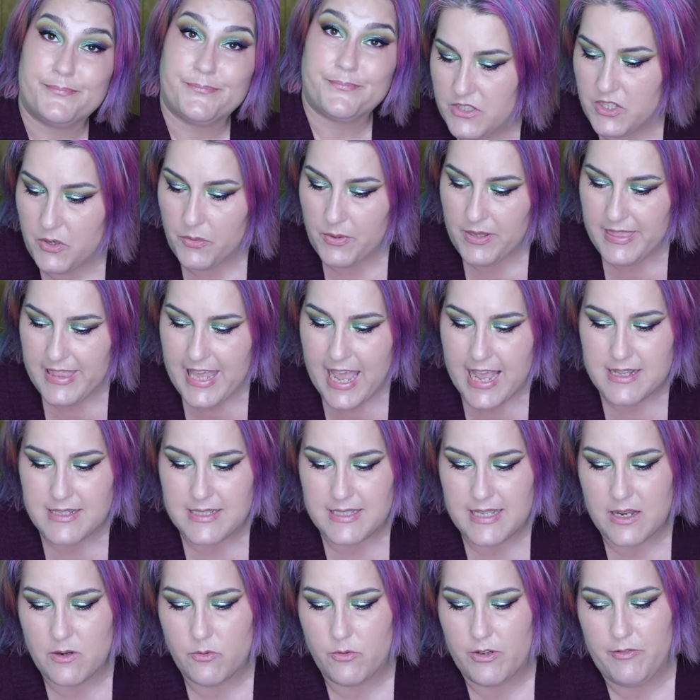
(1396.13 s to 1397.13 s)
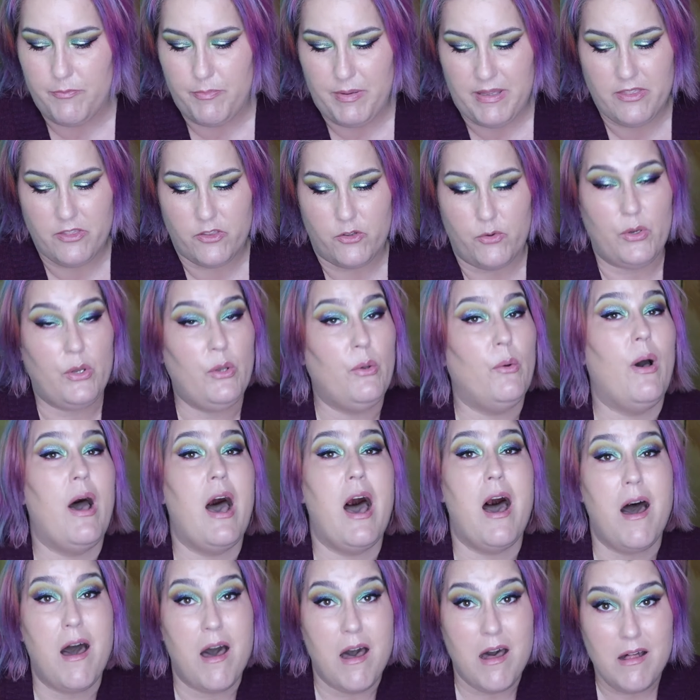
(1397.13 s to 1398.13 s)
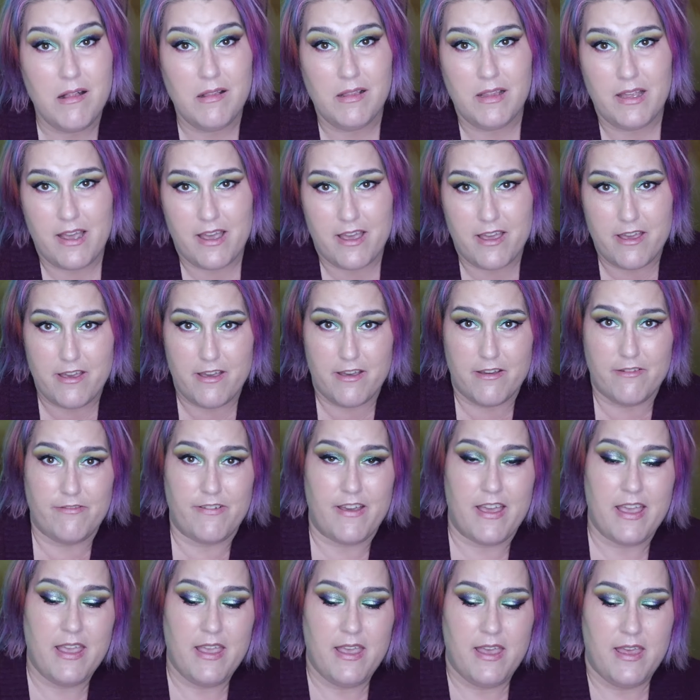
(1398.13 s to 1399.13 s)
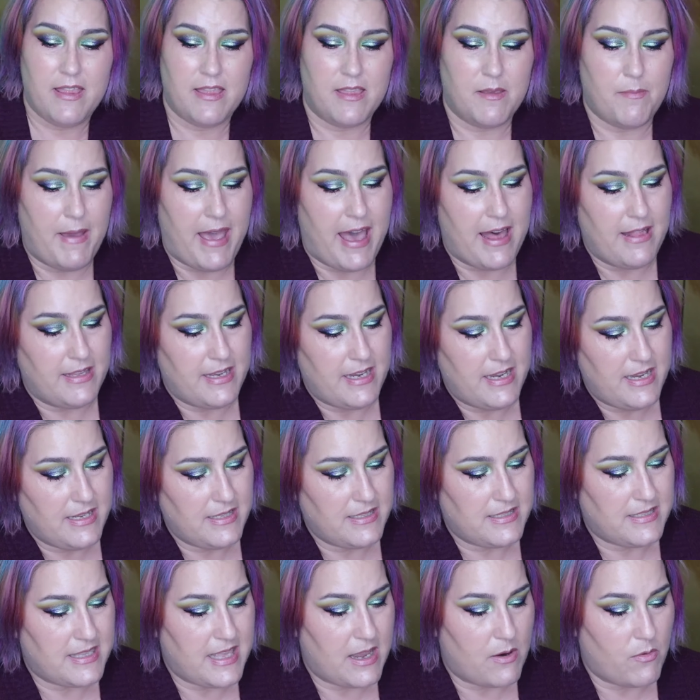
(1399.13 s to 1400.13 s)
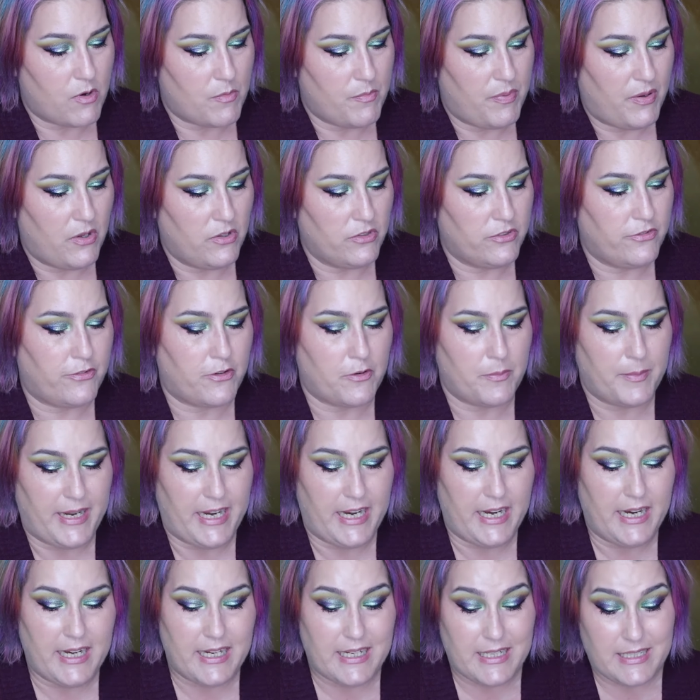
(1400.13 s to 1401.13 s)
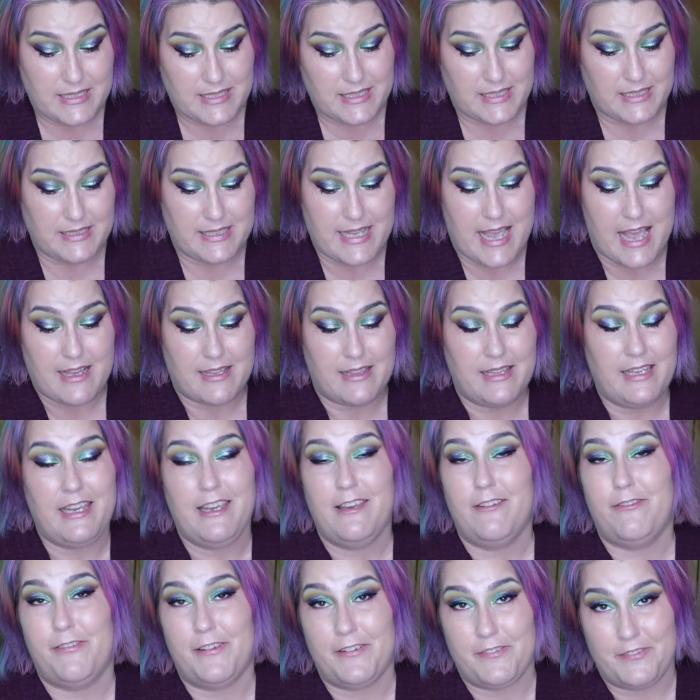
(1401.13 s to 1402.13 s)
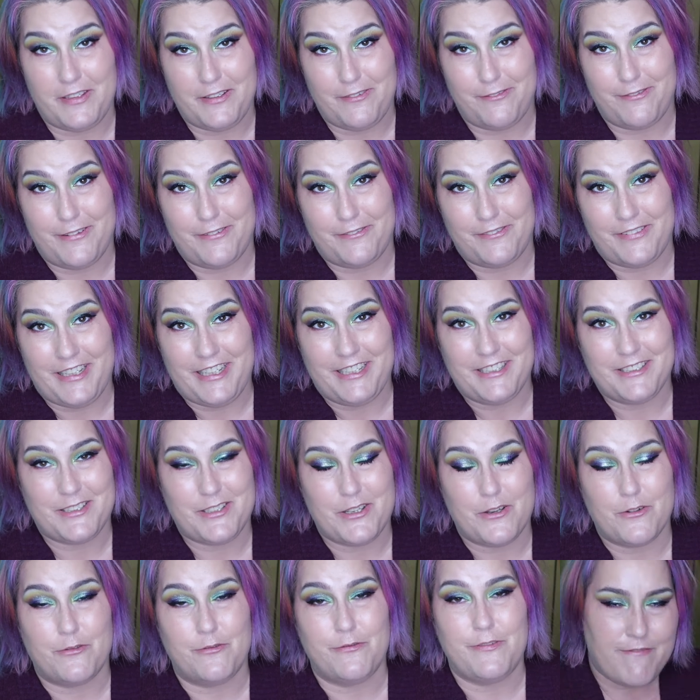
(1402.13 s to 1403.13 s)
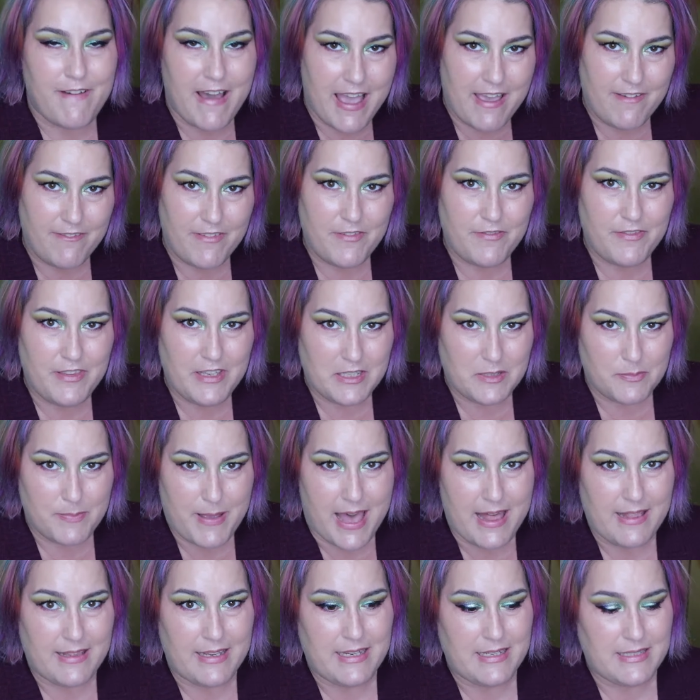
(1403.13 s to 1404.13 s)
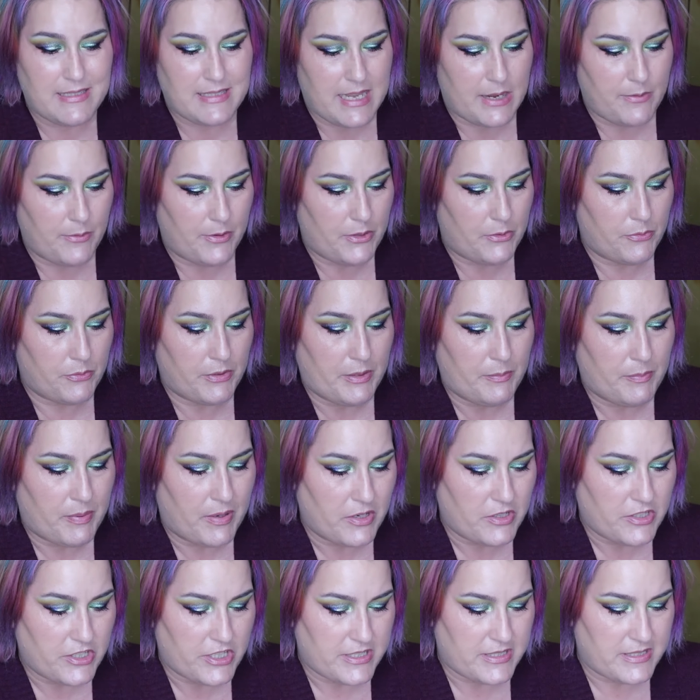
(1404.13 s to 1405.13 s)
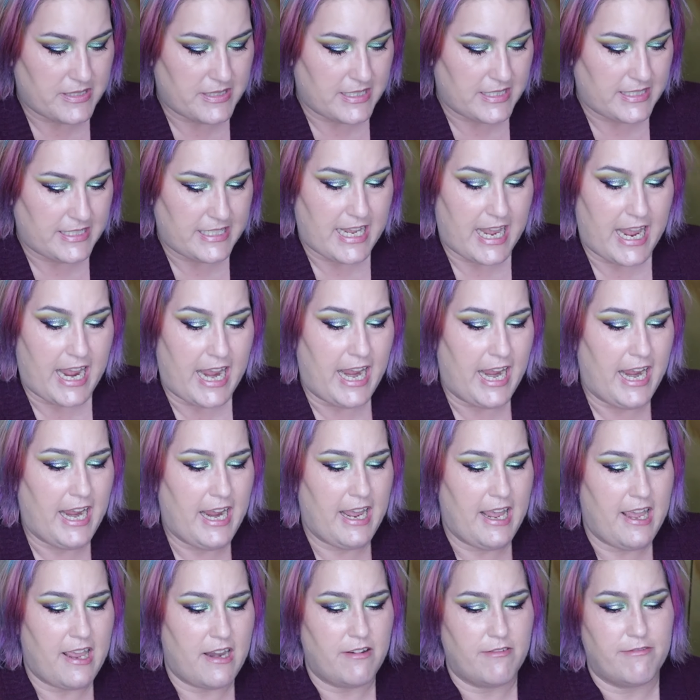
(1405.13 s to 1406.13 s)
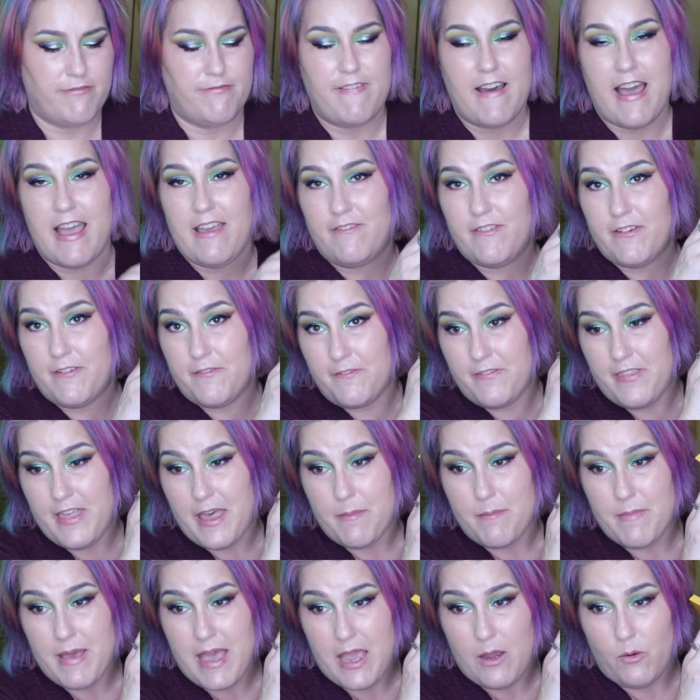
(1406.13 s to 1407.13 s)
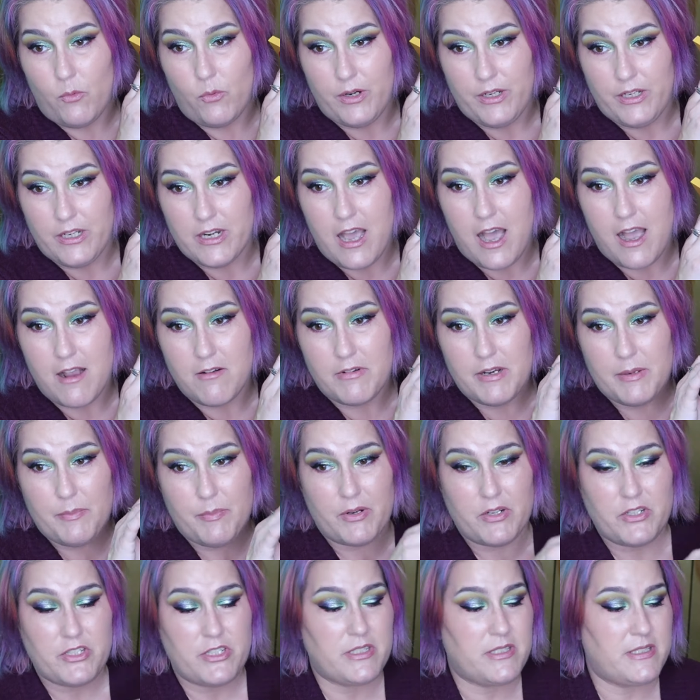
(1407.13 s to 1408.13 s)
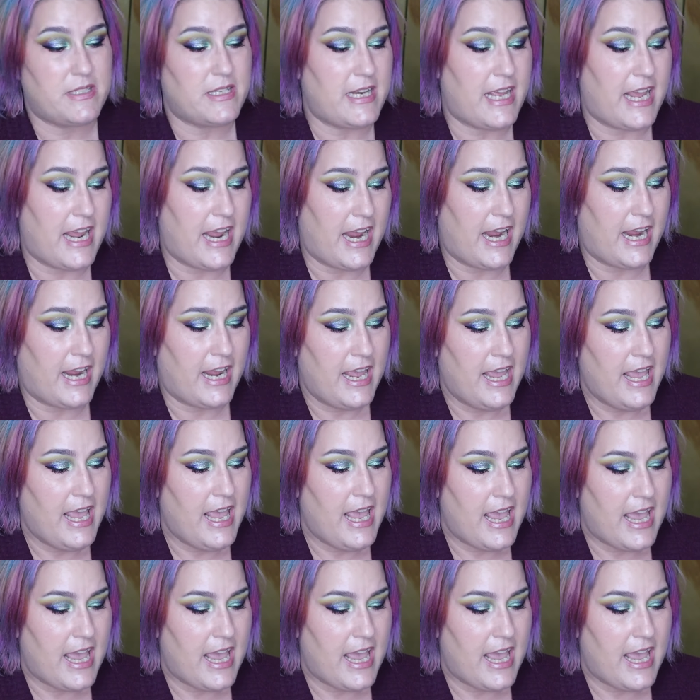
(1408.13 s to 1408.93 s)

So with that said, we've been through all of the palettes that were pulled for me and it's exactly 50-50. So five of these palettes I would repurchase today and five of them I would not repurchase today.